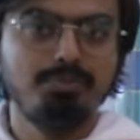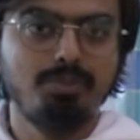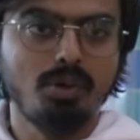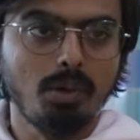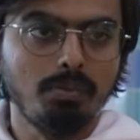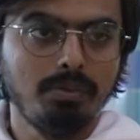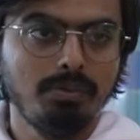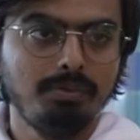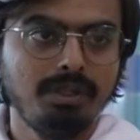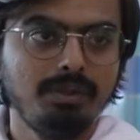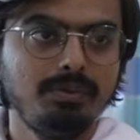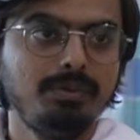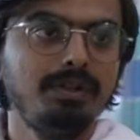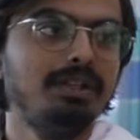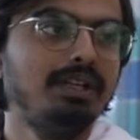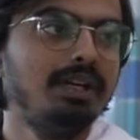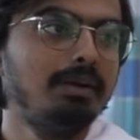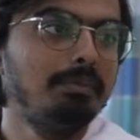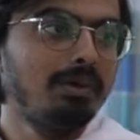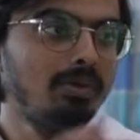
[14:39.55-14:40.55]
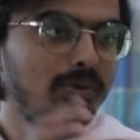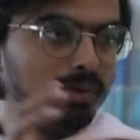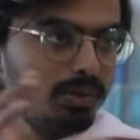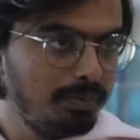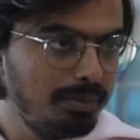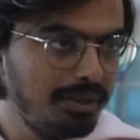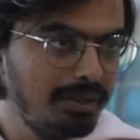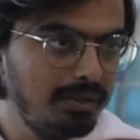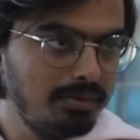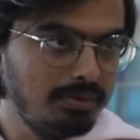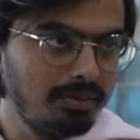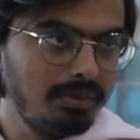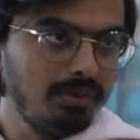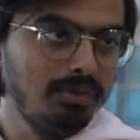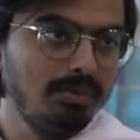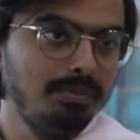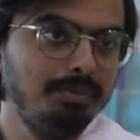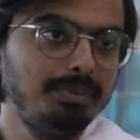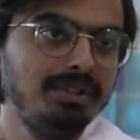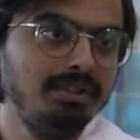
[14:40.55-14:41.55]
probably will come out to be
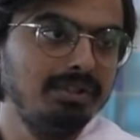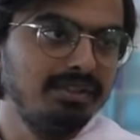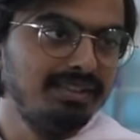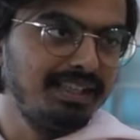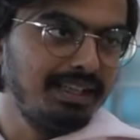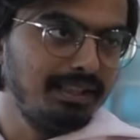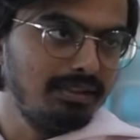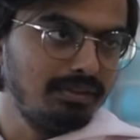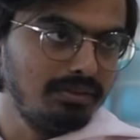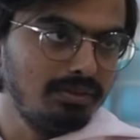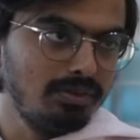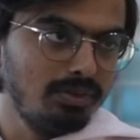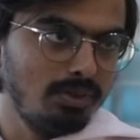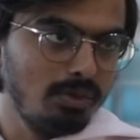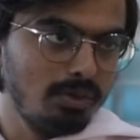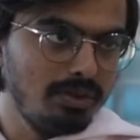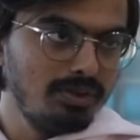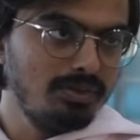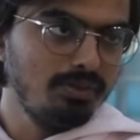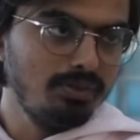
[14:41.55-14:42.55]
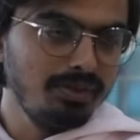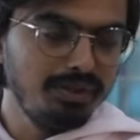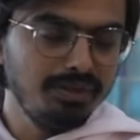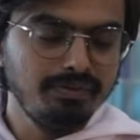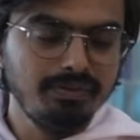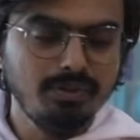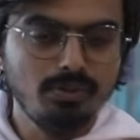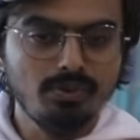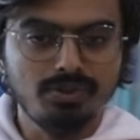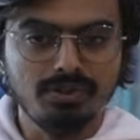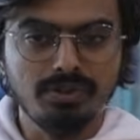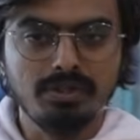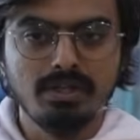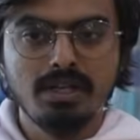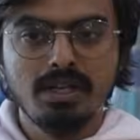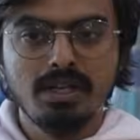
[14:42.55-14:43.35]
a bigger sector also in the future.